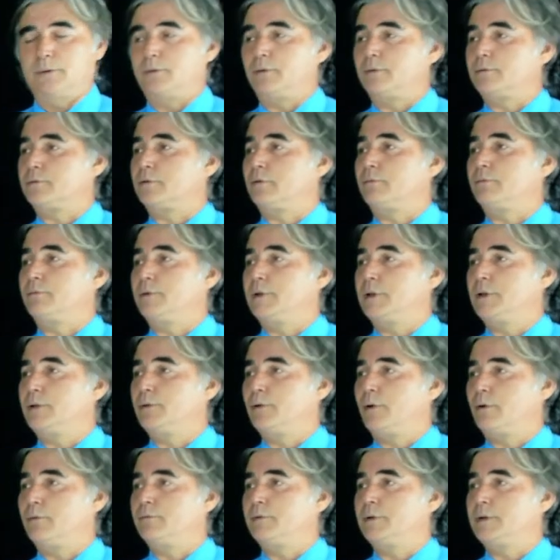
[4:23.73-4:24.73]
Also, we
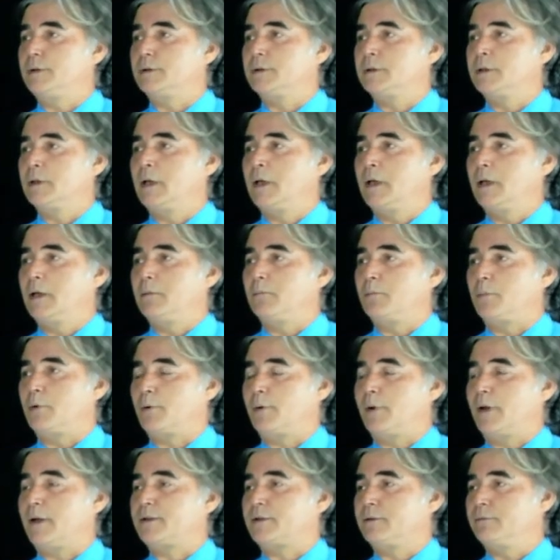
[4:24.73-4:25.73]
know this
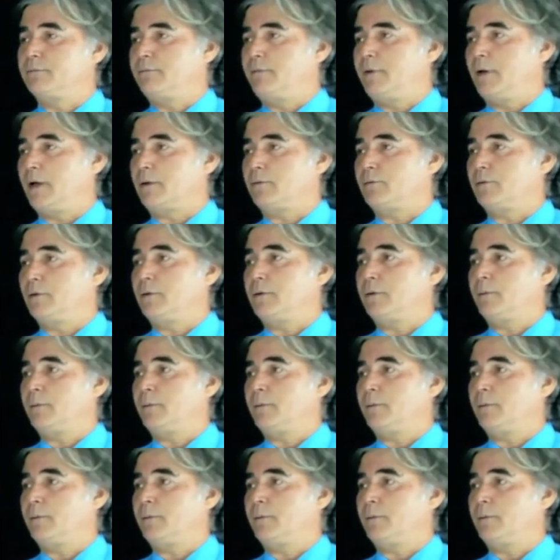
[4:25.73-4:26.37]
production factor.